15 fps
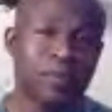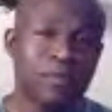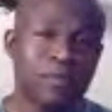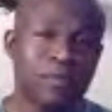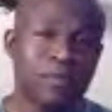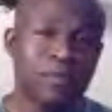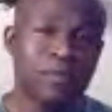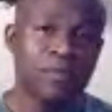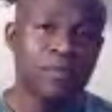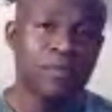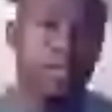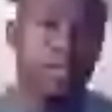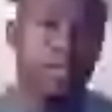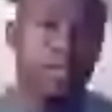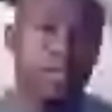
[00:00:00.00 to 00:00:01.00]
So
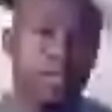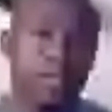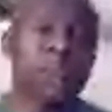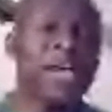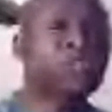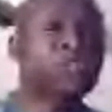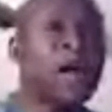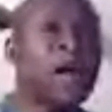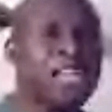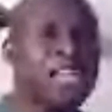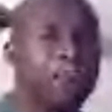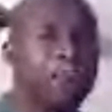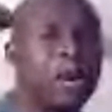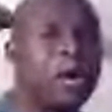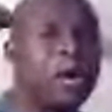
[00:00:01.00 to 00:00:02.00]
that's why they
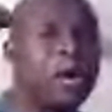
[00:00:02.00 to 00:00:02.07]
pumped